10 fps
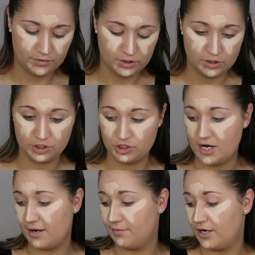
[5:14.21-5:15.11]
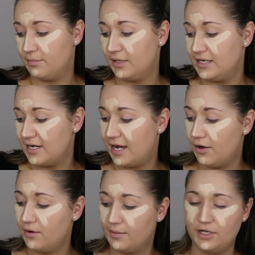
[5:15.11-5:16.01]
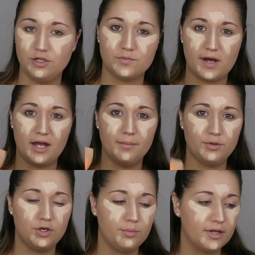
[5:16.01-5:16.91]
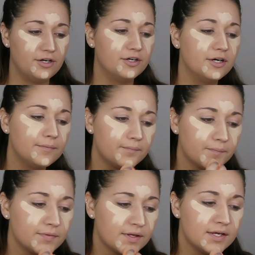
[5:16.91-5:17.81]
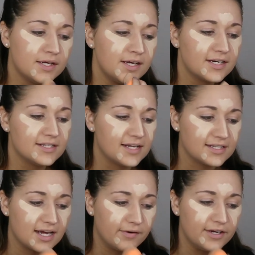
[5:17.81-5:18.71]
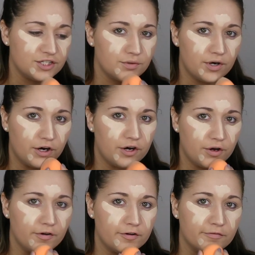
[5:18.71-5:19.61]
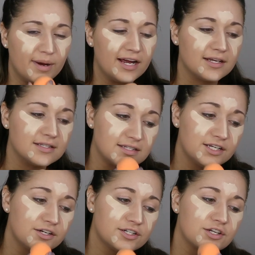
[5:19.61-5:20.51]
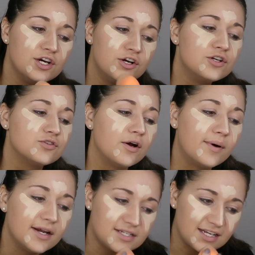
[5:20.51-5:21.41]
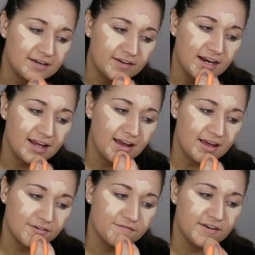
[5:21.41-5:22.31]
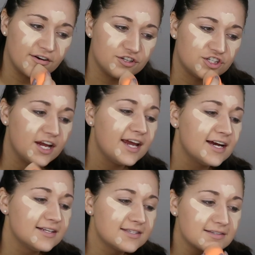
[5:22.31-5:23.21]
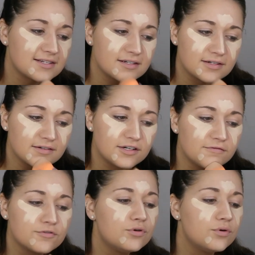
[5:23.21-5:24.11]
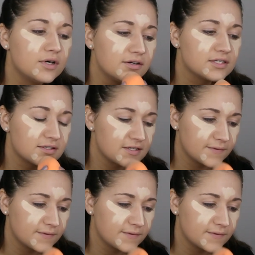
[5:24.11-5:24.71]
So let's try it. We're gonna blend it out. I'm gonna use my beauty blender because that's how I do all of my concealers. So I wanted to give it a fair chance, of course.